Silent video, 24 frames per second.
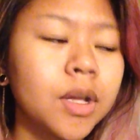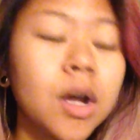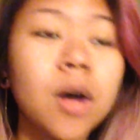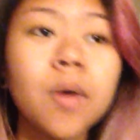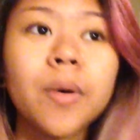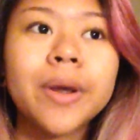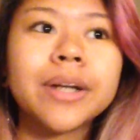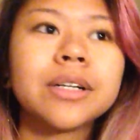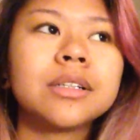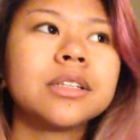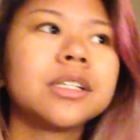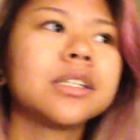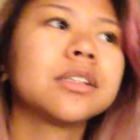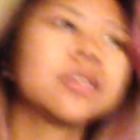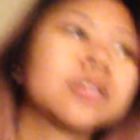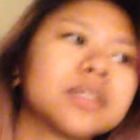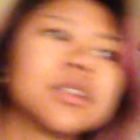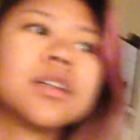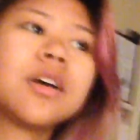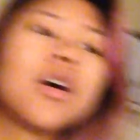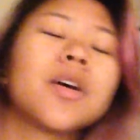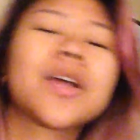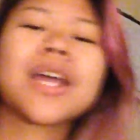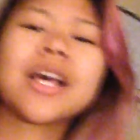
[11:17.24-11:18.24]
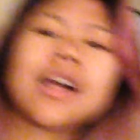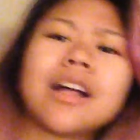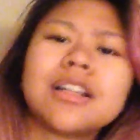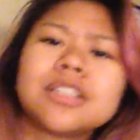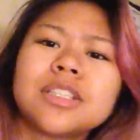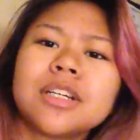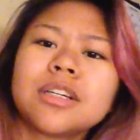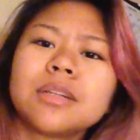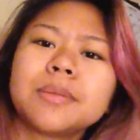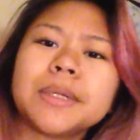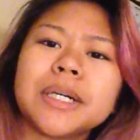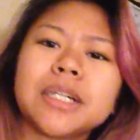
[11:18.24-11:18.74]
Oh, and illegal. Okay, I'll
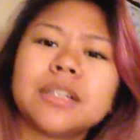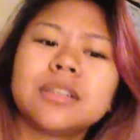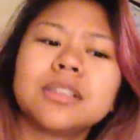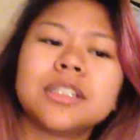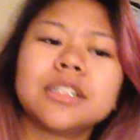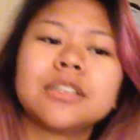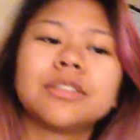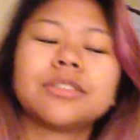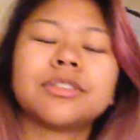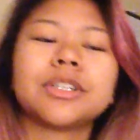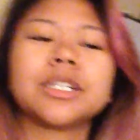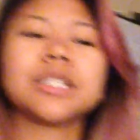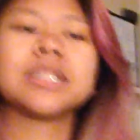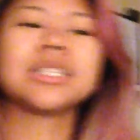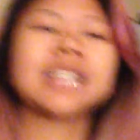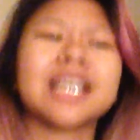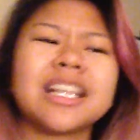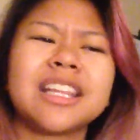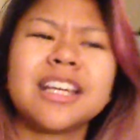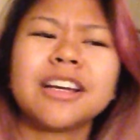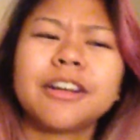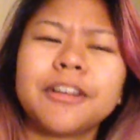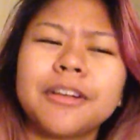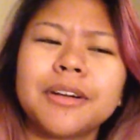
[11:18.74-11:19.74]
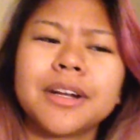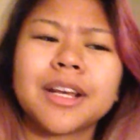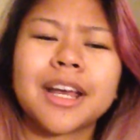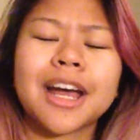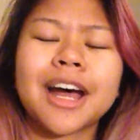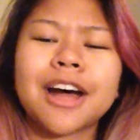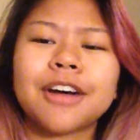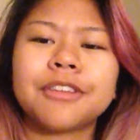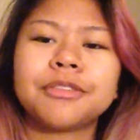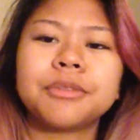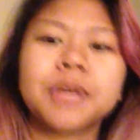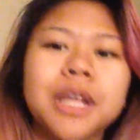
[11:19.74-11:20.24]
talk about illegal first. I think I already
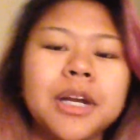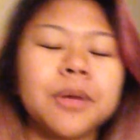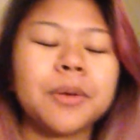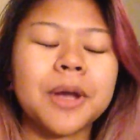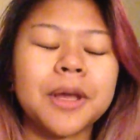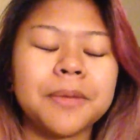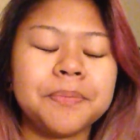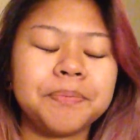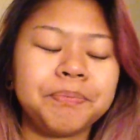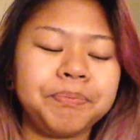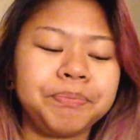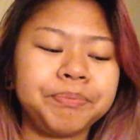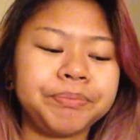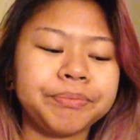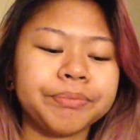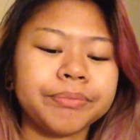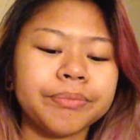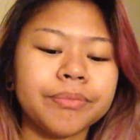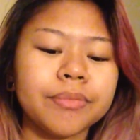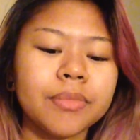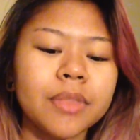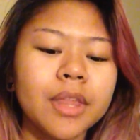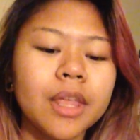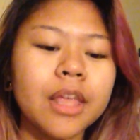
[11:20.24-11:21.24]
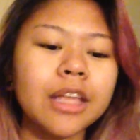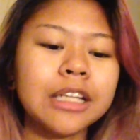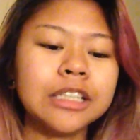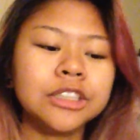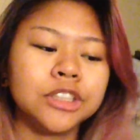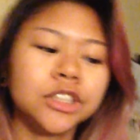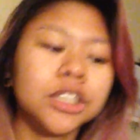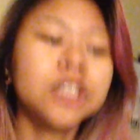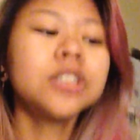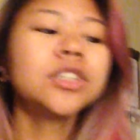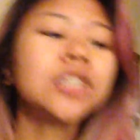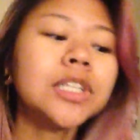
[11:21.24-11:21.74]
have. Anyway,
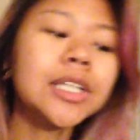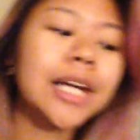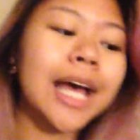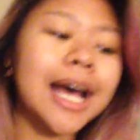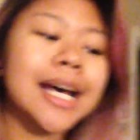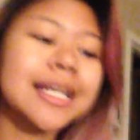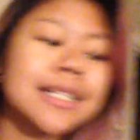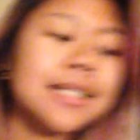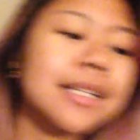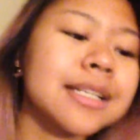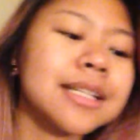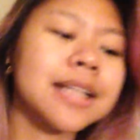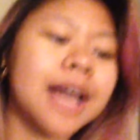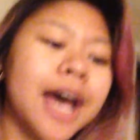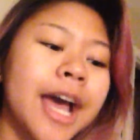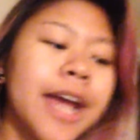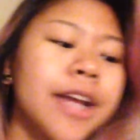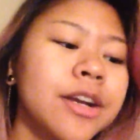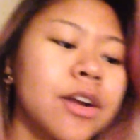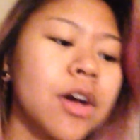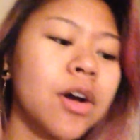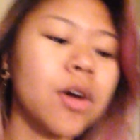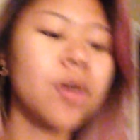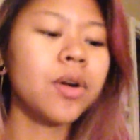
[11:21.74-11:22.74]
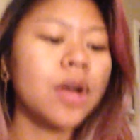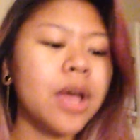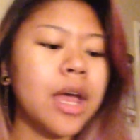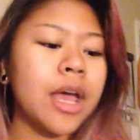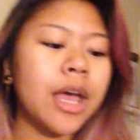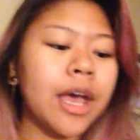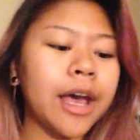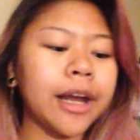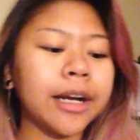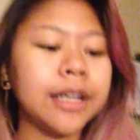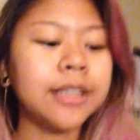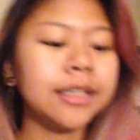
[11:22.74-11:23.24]
Jungkook has this high note,
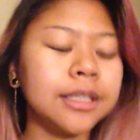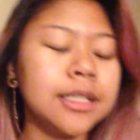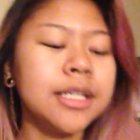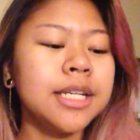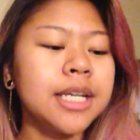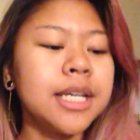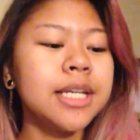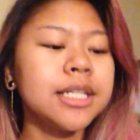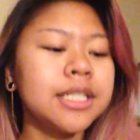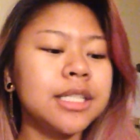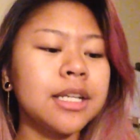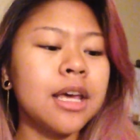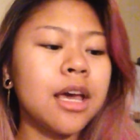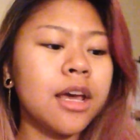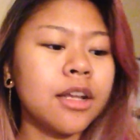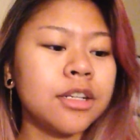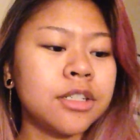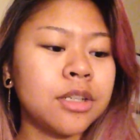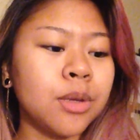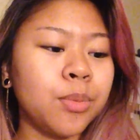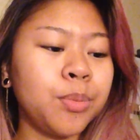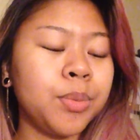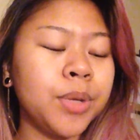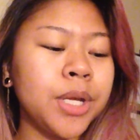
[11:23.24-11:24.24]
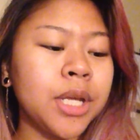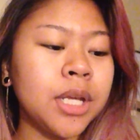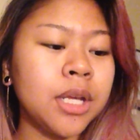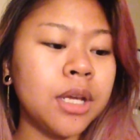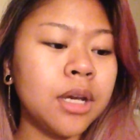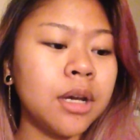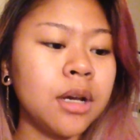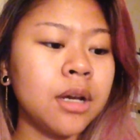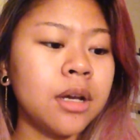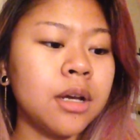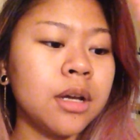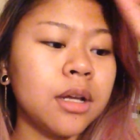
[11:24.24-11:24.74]
and it needs to
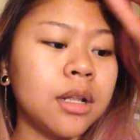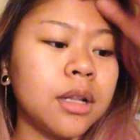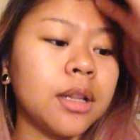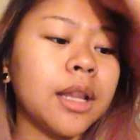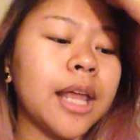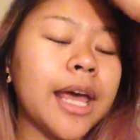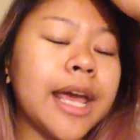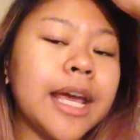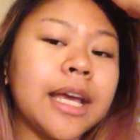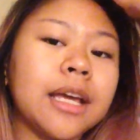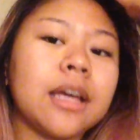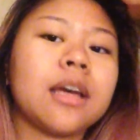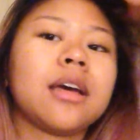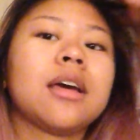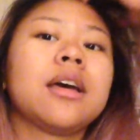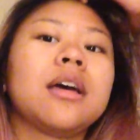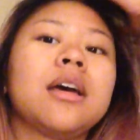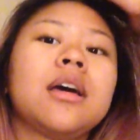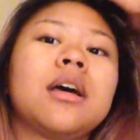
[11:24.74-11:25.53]
be like